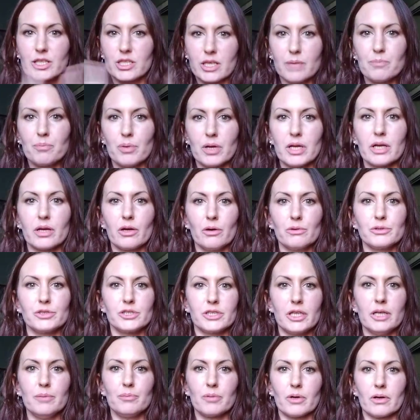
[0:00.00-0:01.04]
But it goes
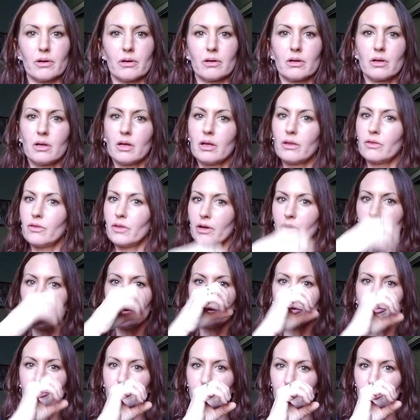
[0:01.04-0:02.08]
deeper. There
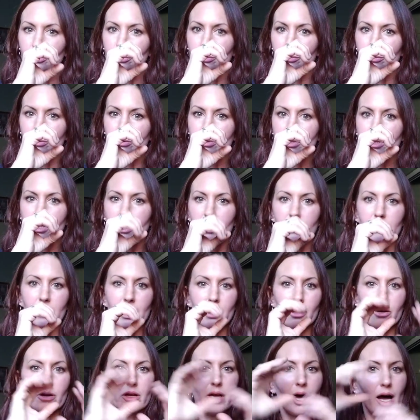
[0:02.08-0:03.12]
are Jews that
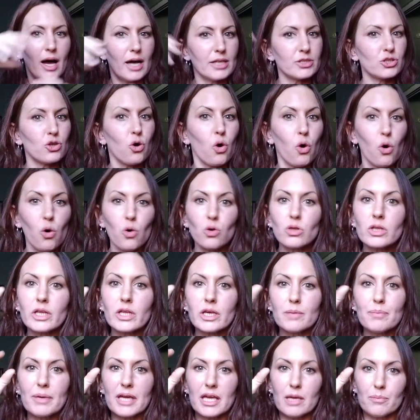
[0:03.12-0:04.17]
are God's holy
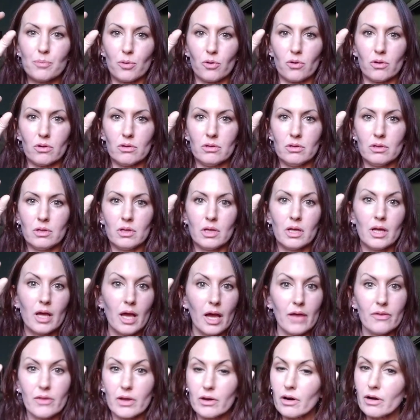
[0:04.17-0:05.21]
people,
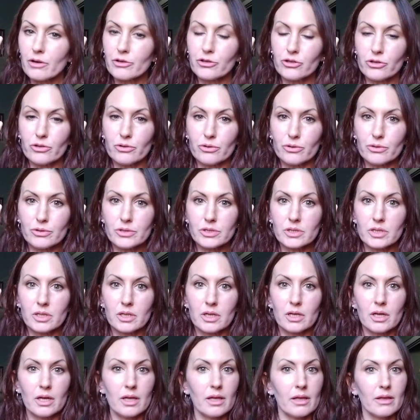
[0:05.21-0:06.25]
and there are Jews
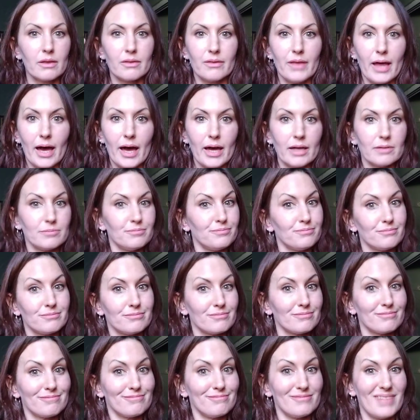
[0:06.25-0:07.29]
that
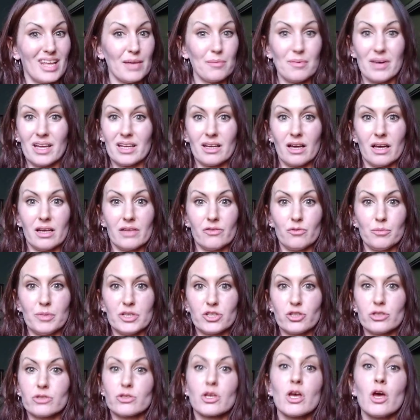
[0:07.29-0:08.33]
they may not even be
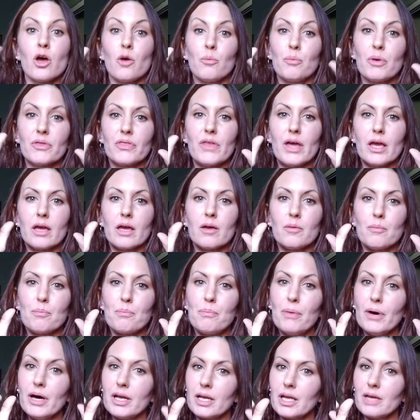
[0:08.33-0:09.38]
Jews, but
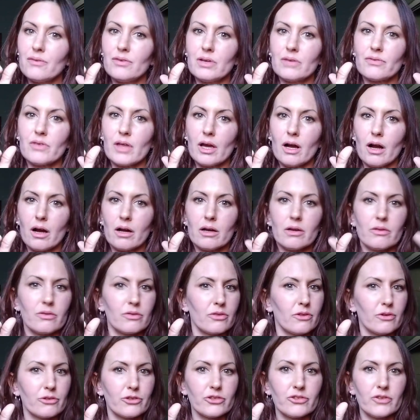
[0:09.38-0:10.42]
even if they are,
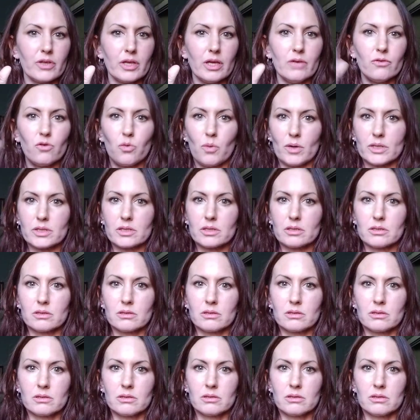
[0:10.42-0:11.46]
they're just the evil ones.
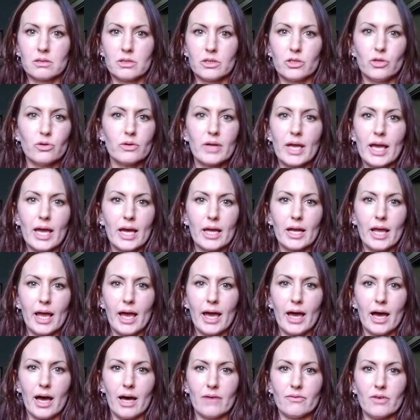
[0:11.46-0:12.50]
You can't
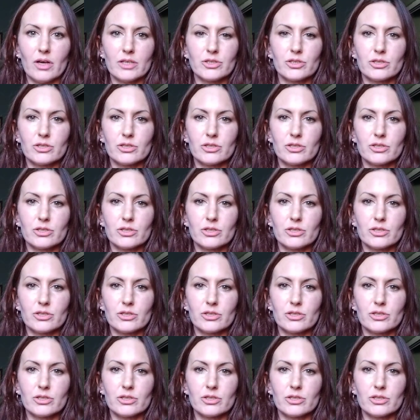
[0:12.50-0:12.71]
have